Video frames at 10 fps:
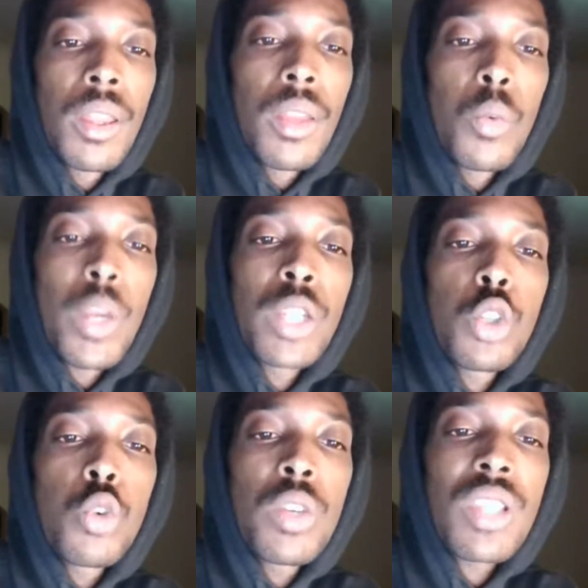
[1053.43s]
Ray
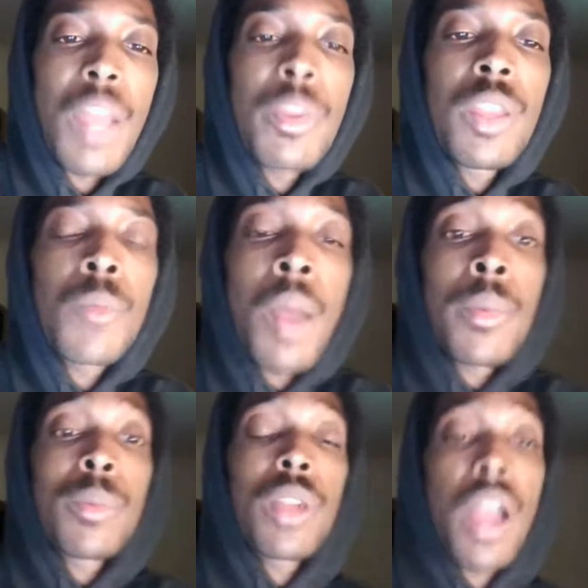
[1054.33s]
Lewis, I
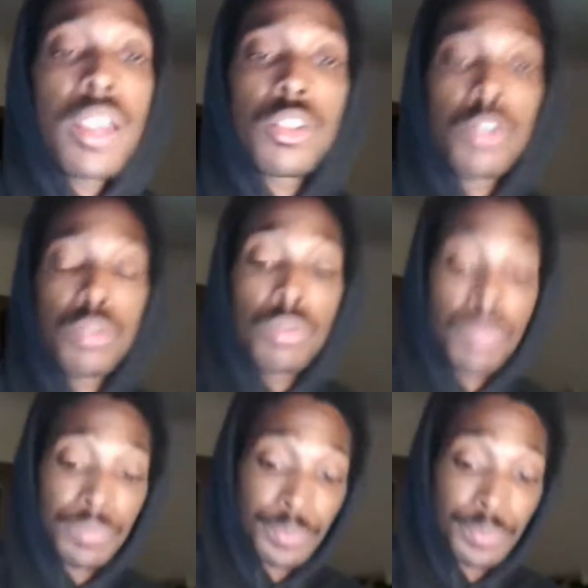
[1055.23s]
remember in high school,